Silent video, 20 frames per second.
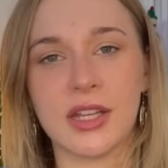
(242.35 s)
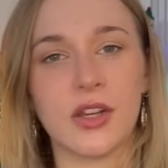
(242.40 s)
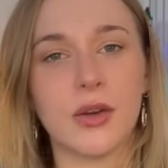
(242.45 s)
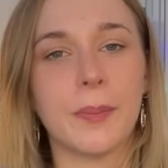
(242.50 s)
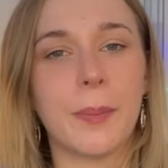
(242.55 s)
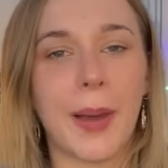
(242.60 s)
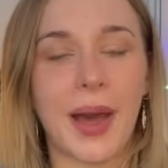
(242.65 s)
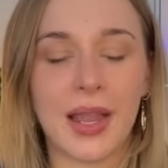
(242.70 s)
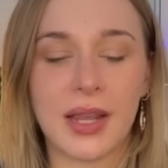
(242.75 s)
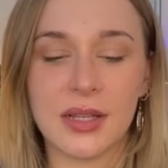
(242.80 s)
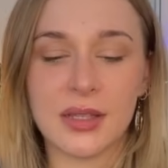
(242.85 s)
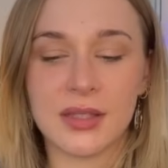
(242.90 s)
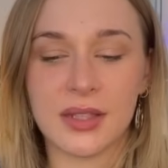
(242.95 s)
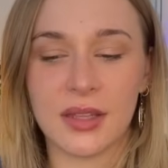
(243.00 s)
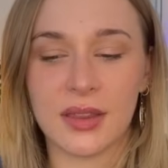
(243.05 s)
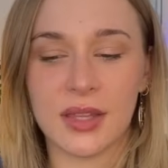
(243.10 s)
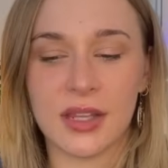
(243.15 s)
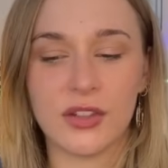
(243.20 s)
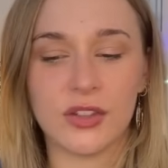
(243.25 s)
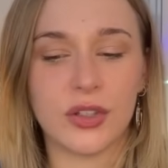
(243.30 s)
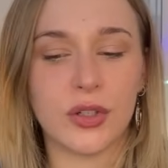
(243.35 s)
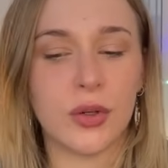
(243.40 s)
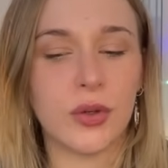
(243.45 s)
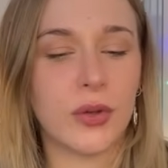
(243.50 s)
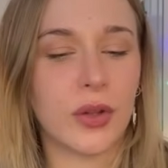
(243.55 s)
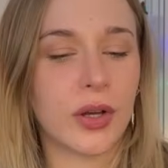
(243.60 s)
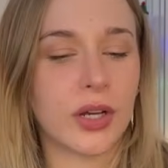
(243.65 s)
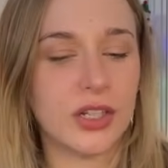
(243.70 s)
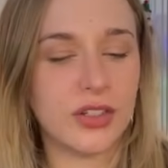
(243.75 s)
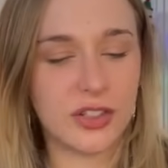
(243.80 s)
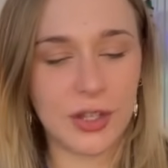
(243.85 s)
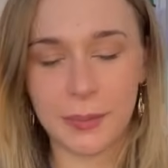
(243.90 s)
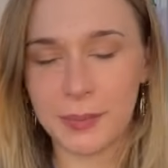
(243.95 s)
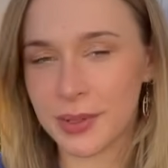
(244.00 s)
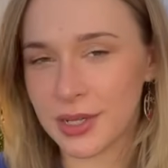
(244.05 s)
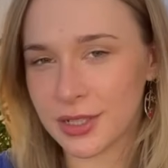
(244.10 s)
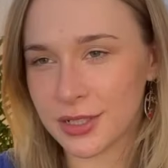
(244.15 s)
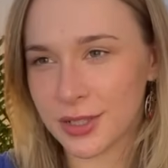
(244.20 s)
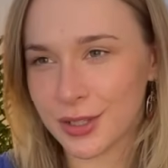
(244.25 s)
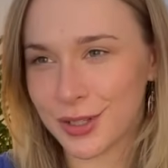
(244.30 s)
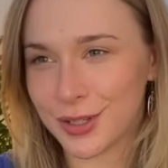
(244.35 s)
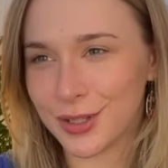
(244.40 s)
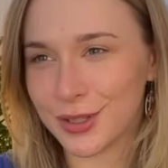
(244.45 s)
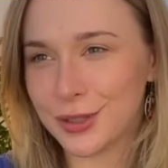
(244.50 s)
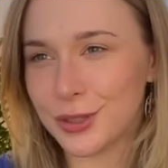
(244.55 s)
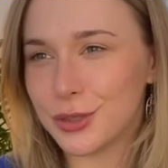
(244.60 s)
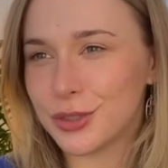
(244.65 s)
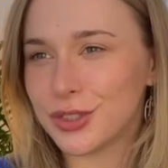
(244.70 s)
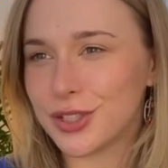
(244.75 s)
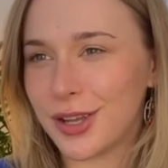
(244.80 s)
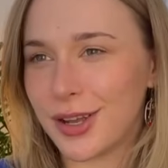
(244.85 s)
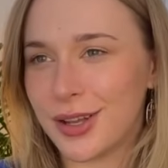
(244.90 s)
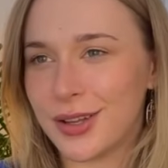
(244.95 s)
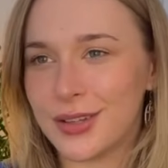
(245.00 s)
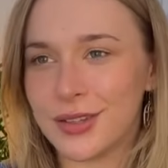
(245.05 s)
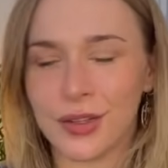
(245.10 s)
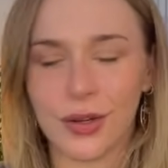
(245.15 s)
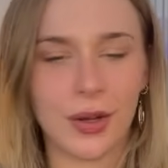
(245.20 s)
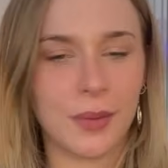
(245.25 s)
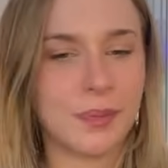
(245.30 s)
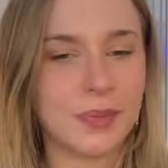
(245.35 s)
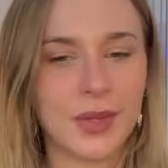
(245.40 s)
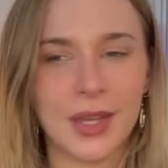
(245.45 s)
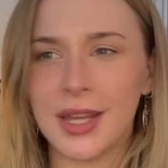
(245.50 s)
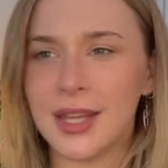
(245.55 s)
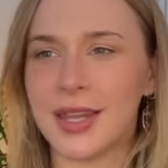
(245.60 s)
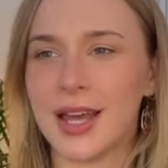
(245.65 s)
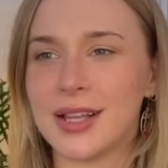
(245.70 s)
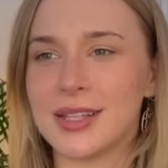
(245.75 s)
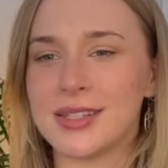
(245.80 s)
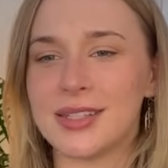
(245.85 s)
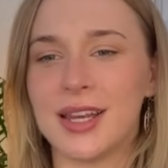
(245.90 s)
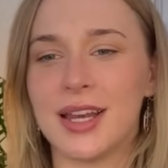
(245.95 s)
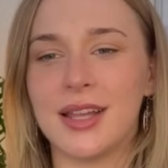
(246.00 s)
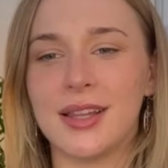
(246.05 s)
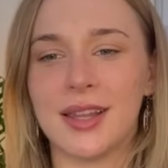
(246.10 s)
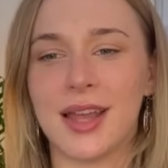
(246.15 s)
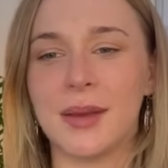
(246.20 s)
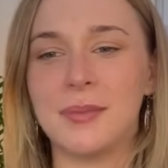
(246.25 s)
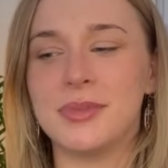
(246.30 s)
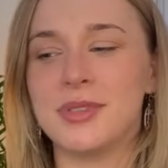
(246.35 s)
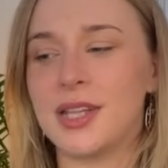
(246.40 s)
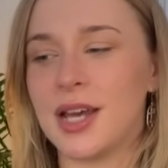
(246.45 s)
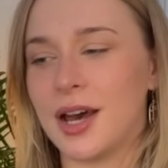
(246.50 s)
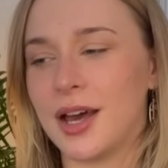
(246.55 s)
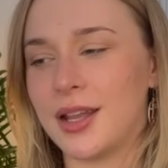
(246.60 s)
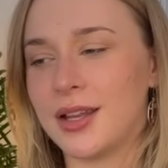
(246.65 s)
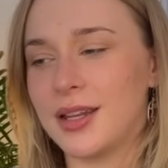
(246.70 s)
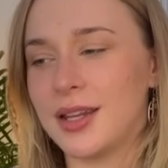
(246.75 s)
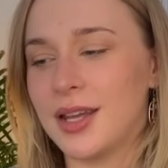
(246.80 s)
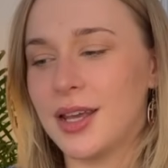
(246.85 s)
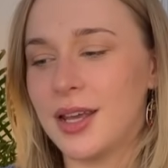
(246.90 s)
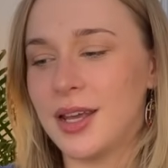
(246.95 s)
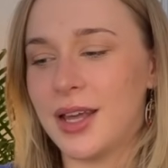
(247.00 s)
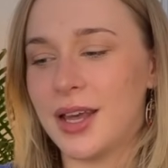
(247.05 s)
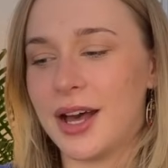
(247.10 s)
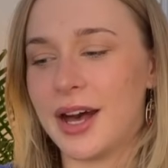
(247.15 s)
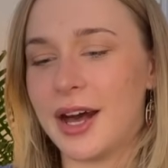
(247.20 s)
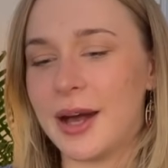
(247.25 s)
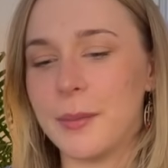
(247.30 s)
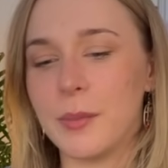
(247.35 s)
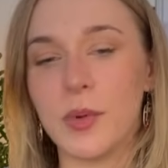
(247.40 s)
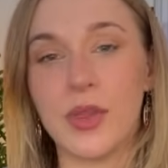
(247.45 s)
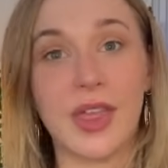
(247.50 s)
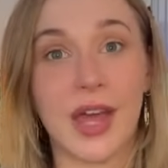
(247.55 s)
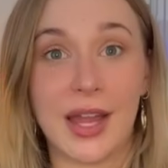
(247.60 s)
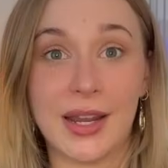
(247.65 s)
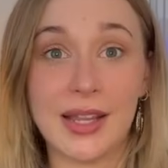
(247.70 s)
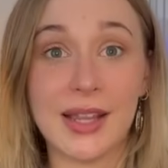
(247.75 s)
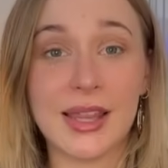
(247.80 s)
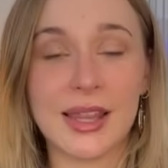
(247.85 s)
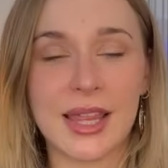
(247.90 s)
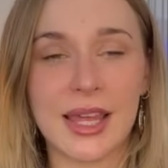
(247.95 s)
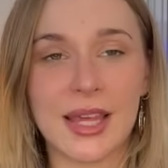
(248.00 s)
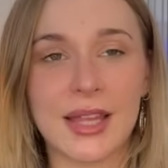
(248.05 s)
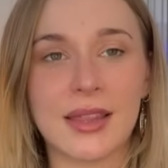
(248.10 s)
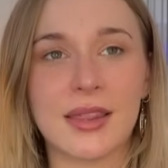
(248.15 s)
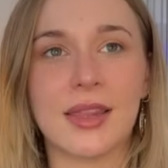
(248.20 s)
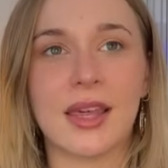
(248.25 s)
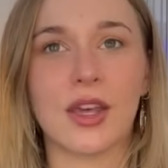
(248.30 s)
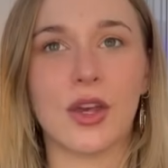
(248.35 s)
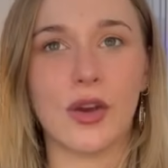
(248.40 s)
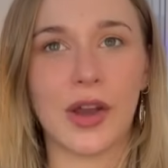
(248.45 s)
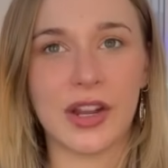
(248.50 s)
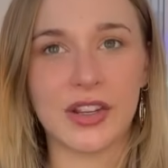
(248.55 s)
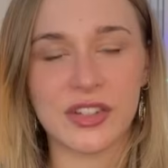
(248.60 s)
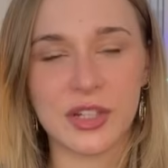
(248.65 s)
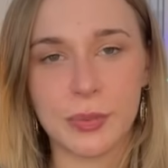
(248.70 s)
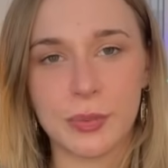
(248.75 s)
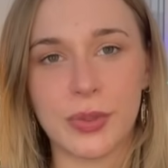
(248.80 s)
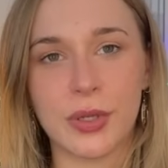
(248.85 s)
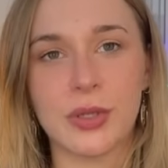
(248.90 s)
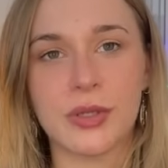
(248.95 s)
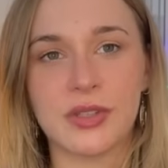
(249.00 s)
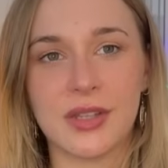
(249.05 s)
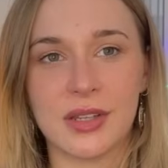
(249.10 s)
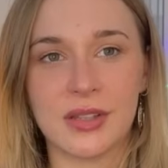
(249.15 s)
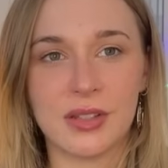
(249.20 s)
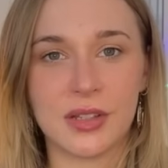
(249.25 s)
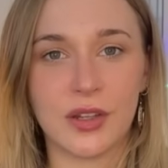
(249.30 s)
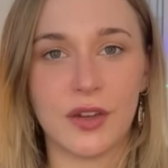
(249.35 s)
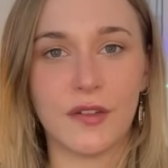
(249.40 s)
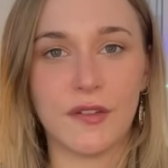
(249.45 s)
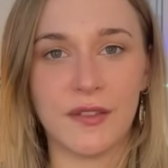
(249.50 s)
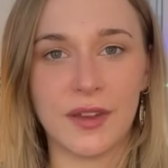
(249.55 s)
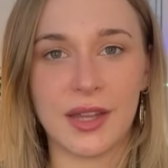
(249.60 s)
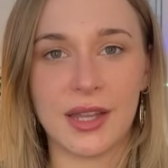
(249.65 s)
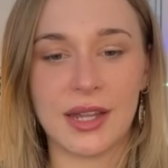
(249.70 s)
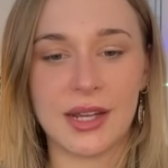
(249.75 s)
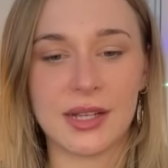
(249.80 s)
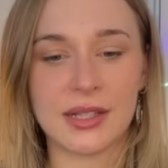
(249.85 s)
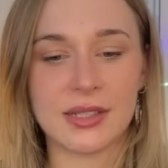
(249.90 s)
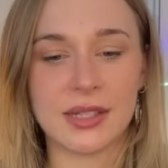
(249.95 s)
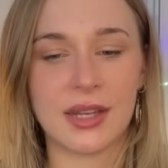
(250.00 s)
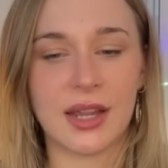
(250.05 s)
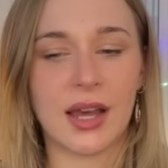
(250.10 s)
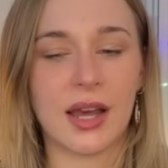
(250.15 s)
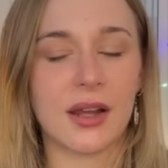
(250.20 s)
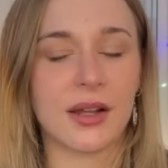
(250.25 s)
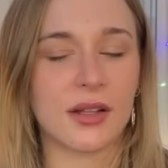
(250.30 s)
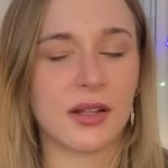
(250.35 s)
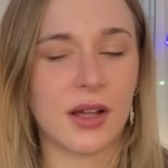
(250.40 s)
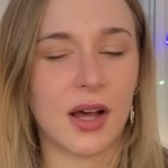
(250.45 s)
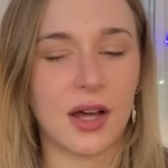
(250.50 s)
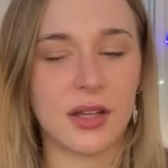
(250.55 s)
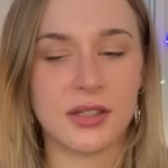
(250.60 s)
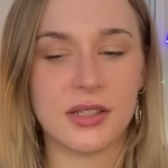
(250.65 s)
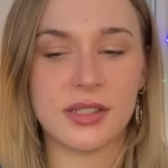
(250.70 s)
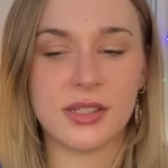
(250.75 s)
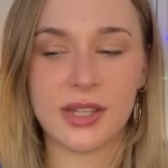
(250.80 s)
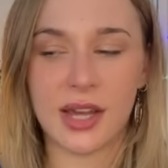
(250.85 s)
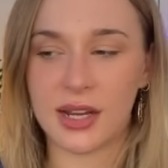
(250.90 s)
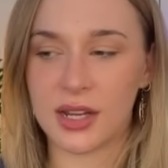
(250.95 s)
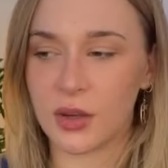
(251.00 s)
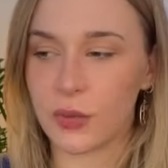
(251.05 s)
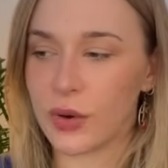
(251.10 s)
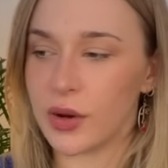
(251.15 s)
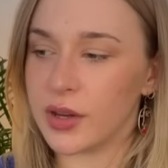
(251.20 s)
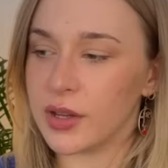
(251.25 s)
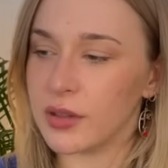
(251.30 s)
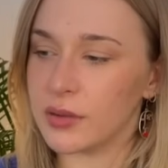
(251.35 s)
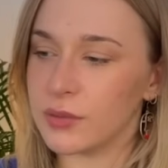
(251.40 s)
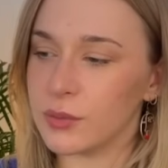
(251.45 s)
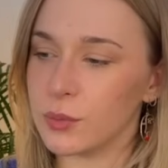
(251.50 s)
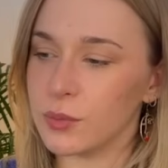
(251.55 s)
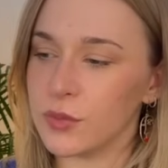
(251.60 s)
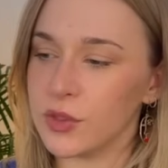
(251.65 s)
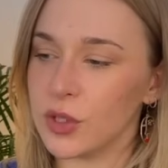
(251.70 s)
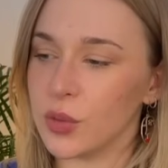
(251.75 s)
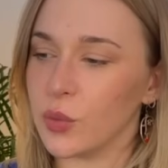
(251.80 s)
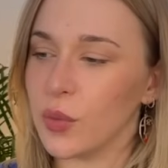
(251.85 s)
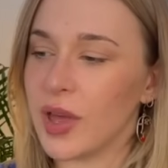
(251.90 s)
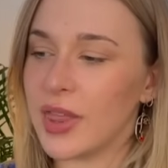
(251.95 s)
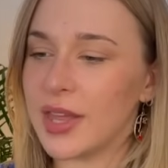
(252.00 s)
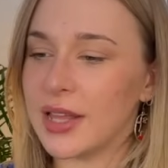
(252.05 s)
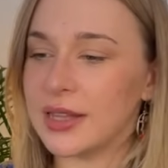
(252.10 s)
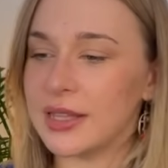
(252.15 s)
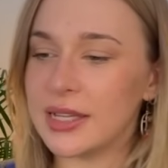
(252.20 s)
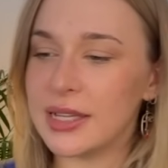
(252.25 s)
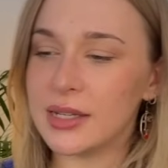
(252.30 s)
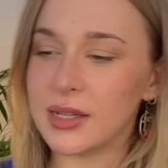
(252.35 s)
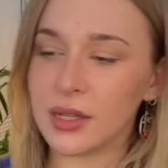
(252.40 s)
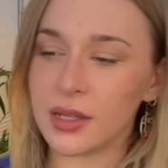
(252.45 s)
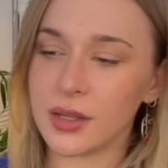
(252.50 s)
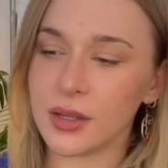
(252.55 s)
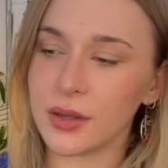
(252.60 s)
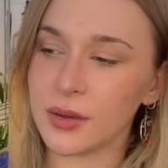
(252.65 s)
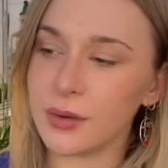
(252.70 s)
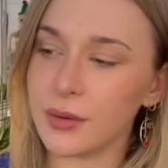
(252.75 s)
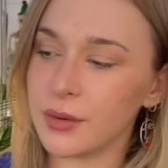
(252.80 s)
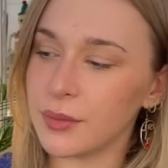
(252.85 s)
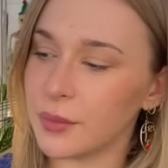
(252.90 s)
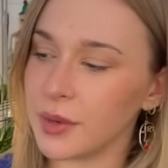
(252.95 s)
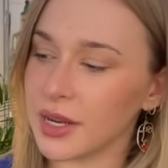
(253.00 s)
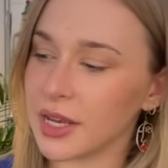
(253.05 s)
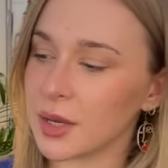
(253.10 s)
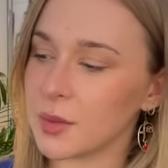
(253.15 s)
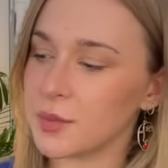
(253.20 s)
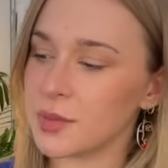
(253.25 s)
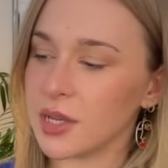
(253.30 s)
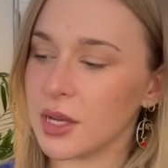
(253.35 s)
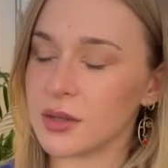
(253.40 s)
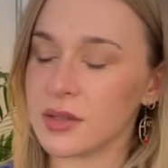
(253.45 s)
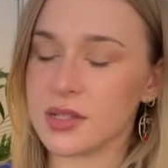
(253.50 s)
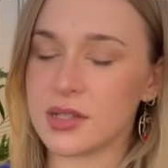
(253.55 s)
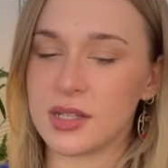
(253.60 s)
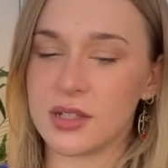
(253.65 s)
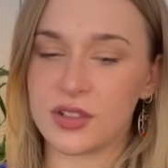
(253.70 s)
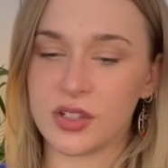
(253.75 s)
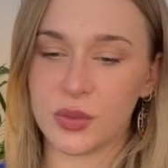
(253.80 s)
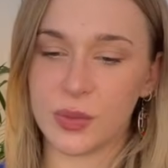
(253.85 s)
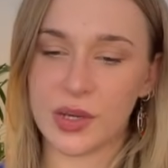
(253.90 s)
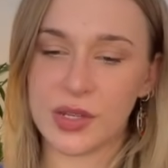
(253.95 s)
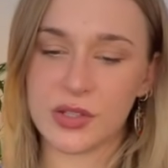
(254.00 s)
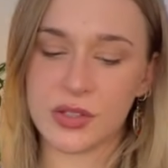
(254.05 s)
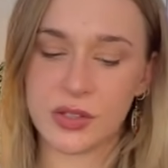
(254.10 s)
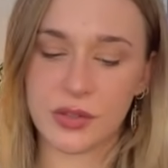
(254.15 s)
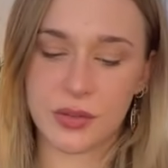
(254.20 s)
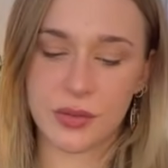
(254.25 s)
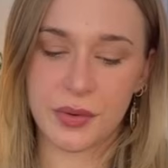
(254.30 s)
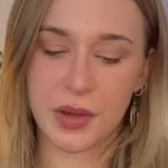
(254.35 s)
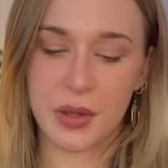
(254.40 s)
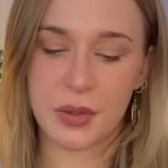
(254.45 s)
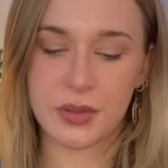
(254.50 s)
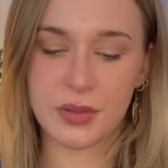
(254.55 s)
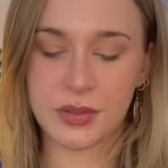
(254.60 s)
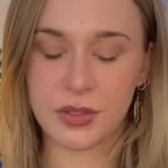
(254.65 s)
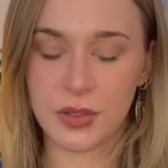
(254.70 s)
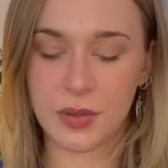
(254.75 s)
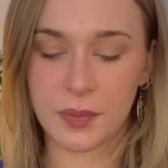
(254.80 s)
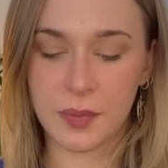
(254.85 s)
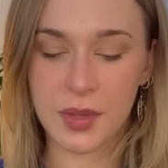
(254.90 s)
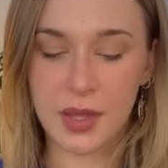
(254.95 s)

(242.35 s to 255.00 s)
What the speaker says: You're balancing things. You're no longer jumping to conclusions or that's it, I'm done with anything. You're actually processing your feelings and understanding where, you know, where they're leading you when it comes down to situations around you.